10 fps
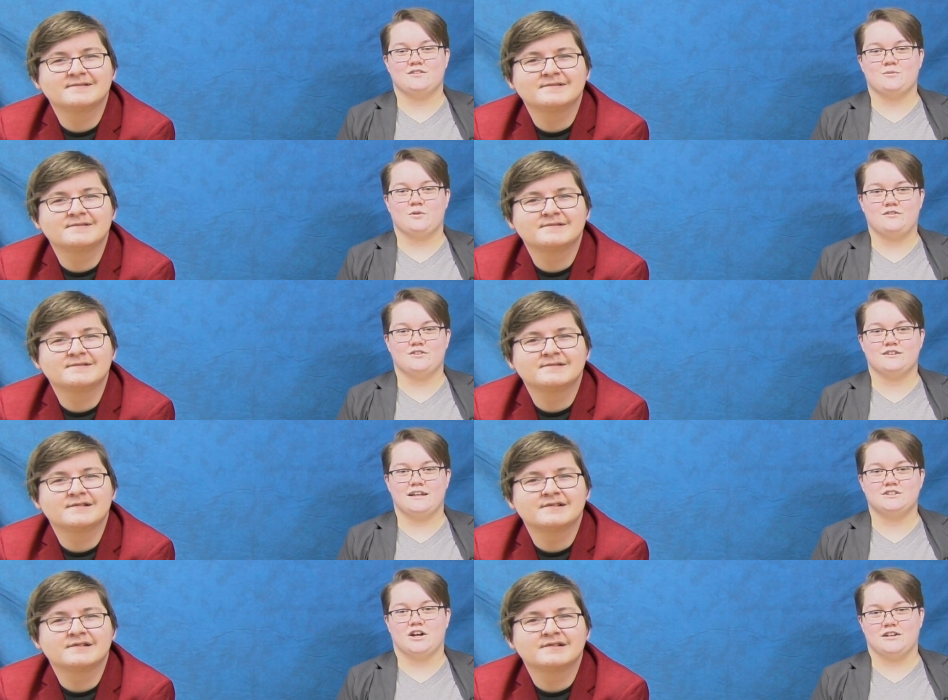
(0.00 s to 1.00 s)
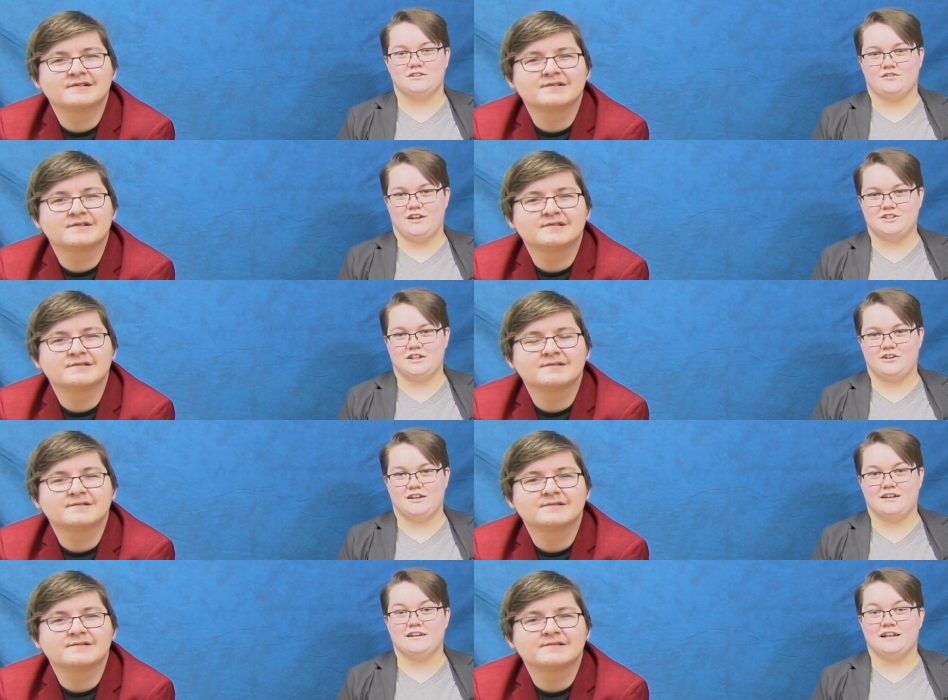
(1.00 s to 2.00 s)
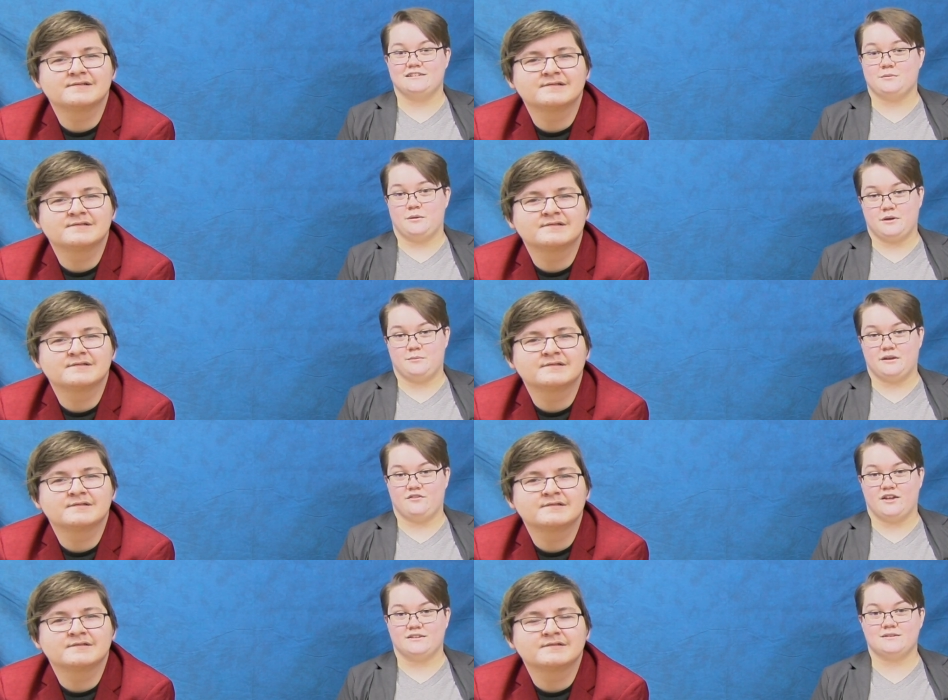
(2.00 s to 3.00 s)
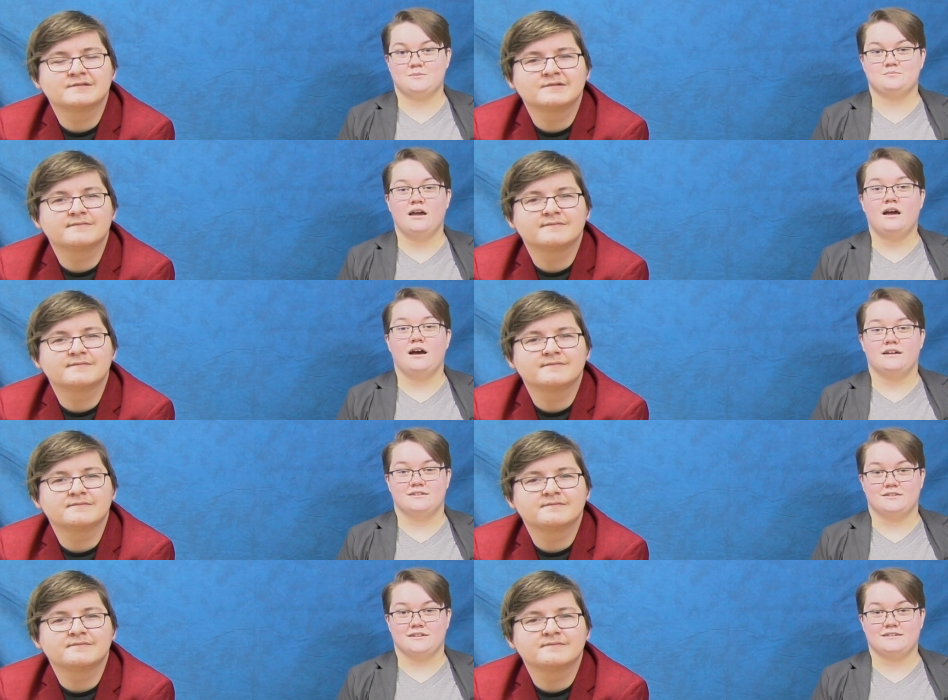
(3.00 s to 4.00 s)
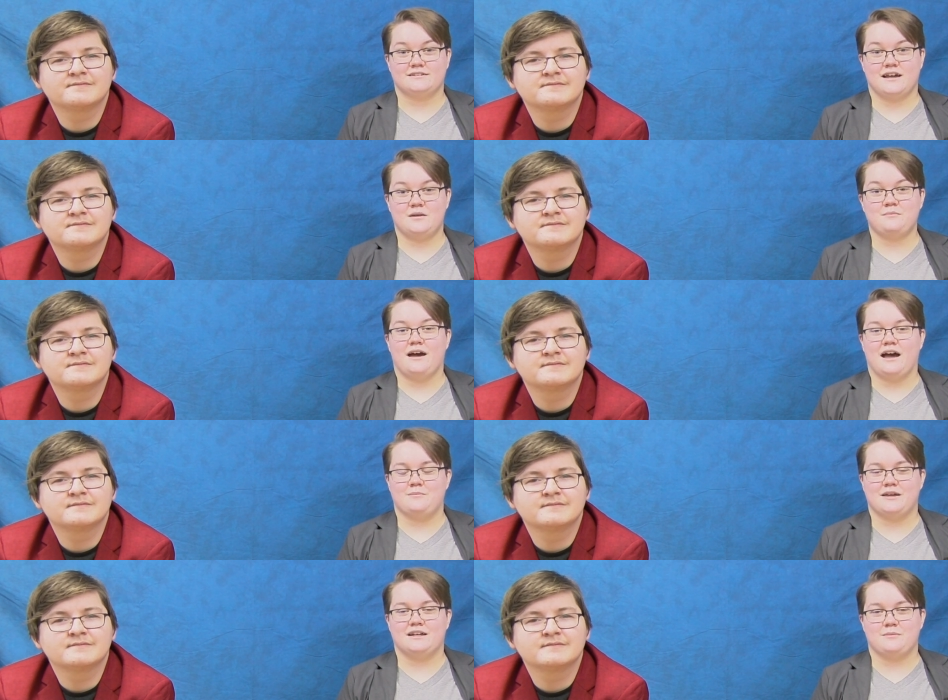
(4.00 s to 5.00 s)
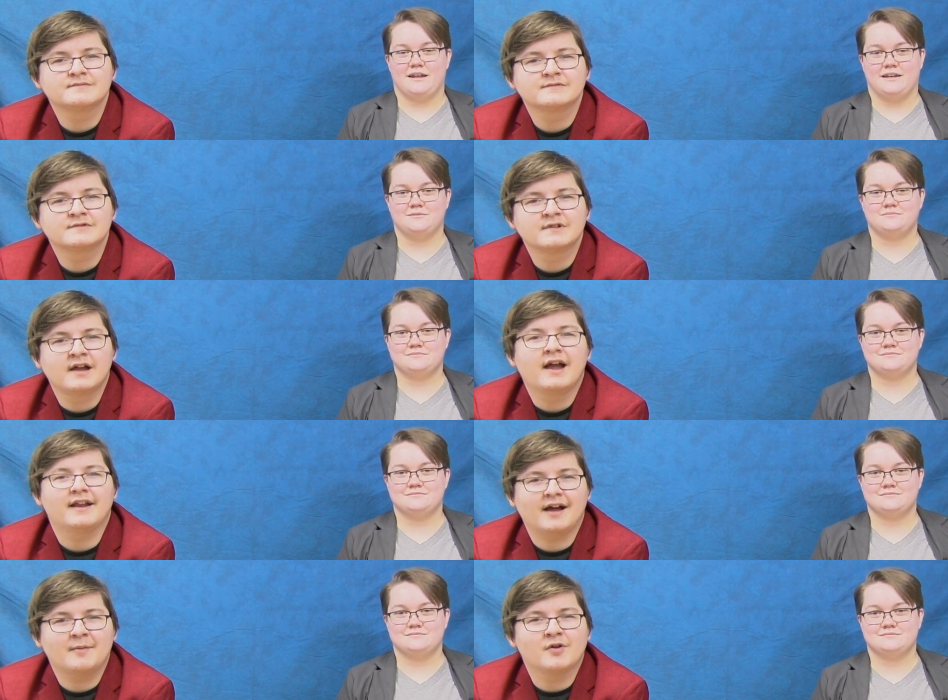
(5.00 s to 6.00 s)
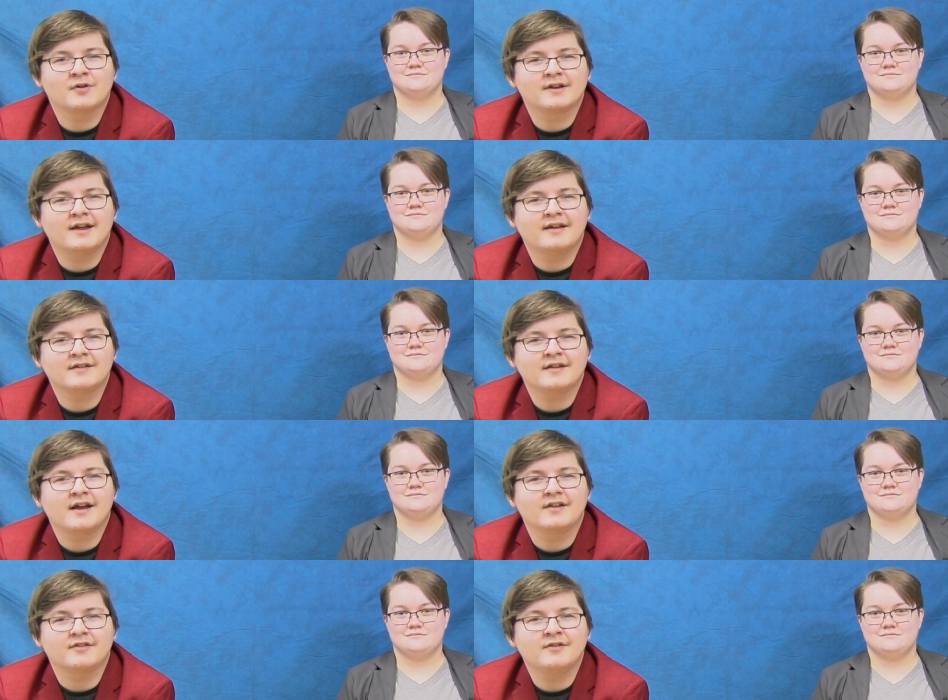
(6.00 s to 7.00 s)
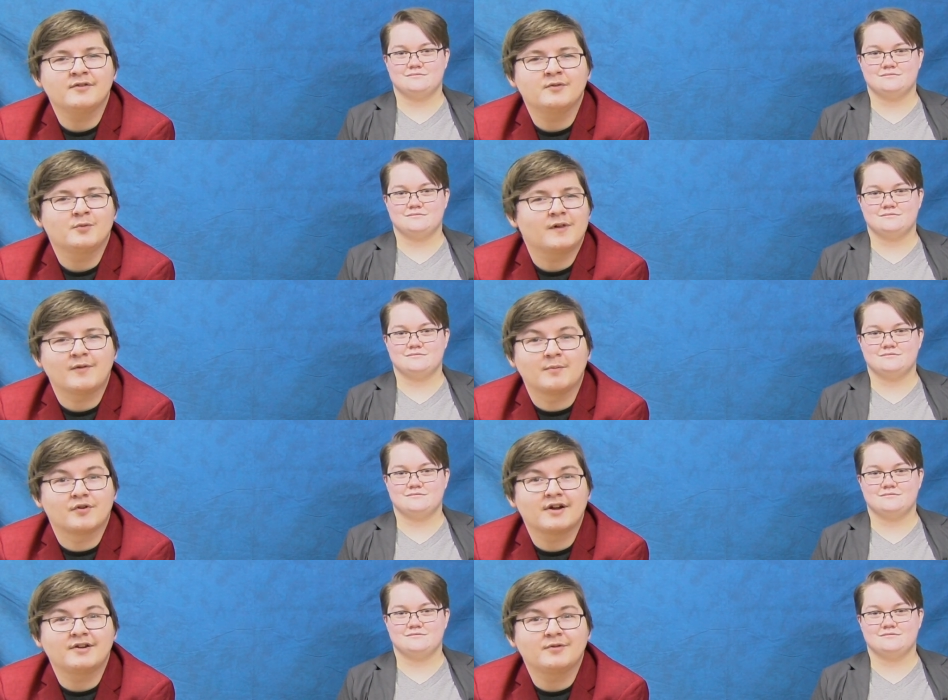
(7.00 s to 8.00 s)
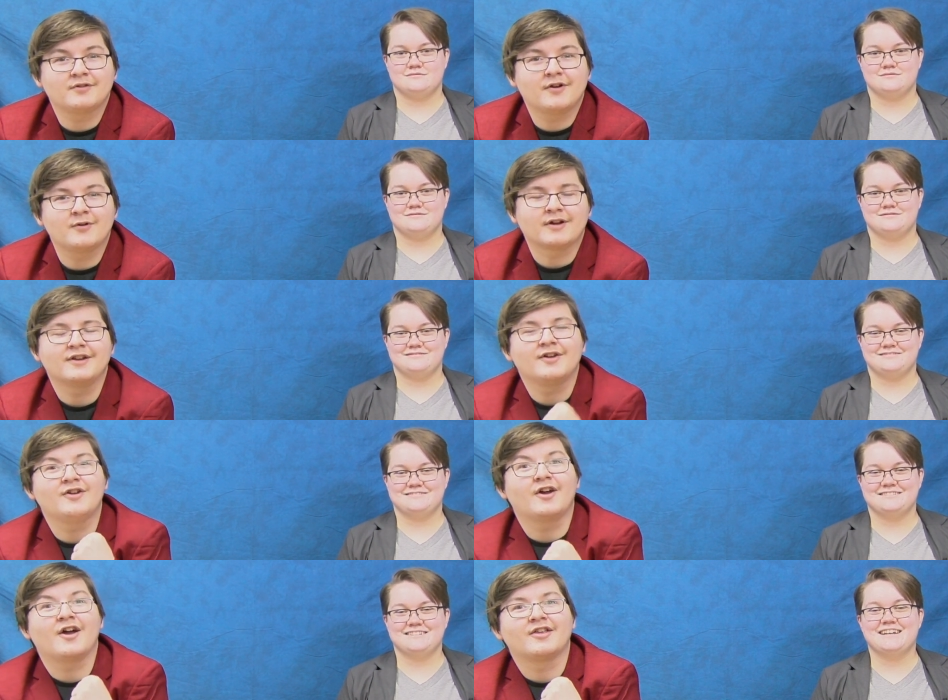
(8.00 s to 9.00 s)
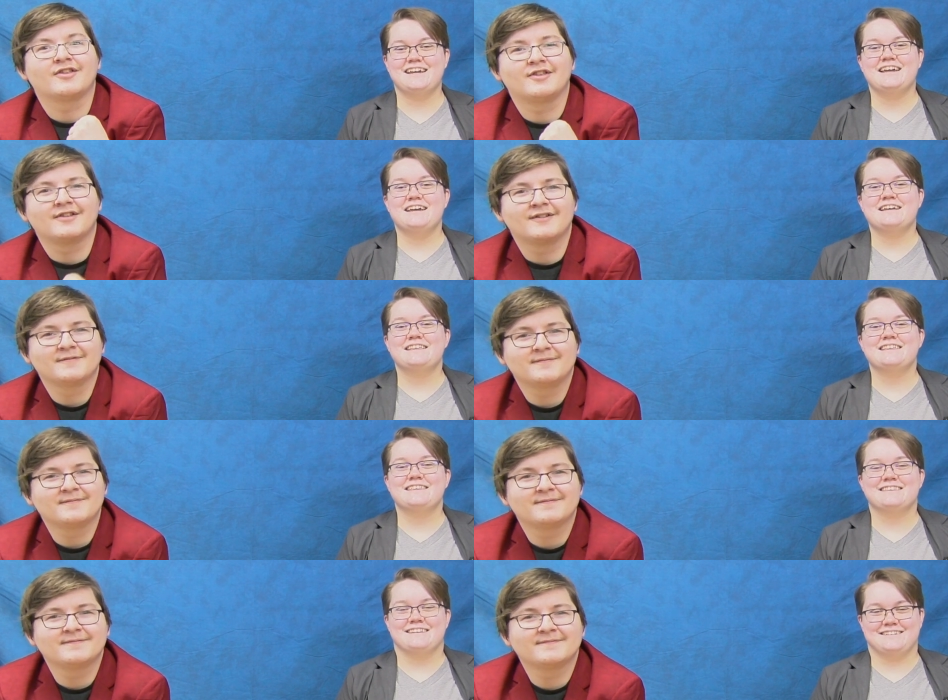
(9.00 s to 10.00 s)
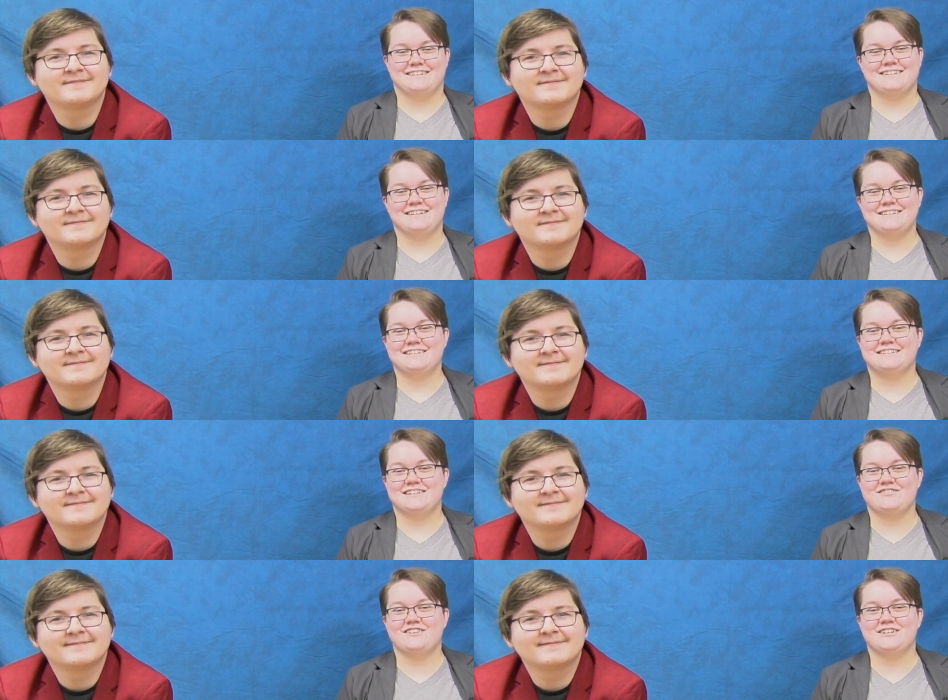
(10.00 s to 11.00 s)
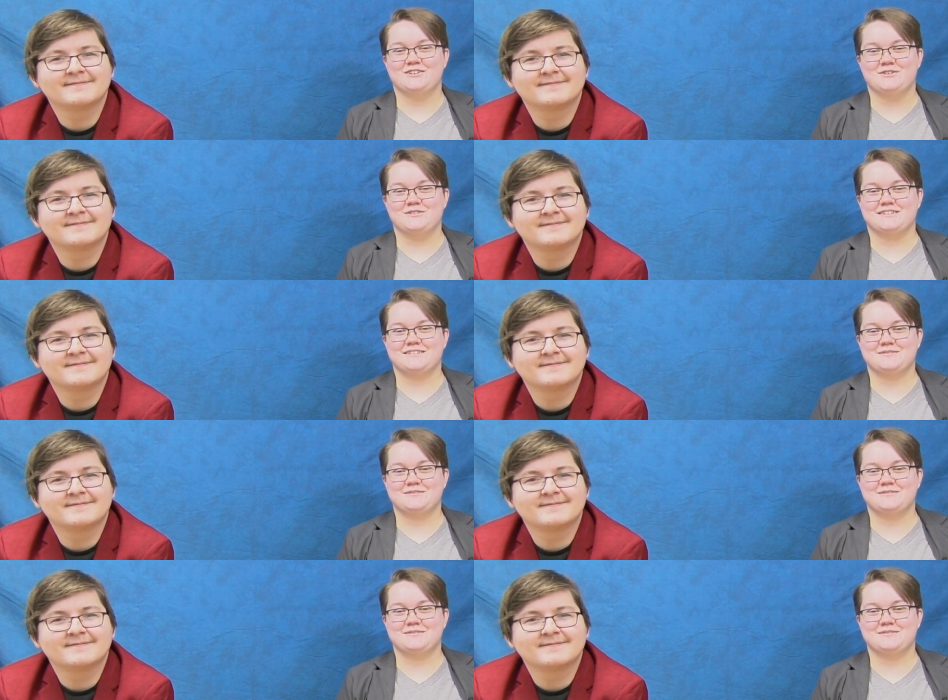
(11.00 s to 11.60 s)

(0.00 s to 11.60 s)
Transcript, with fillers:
Speaker 1: from River's Edge Conservation Area and some upcoming events. Until next time, I'm Hannah Bennett.
Speaker 2: And I'm Logan Casey, and soon we'll have a brand new slogan.
Speaker 1: This is TCTV News.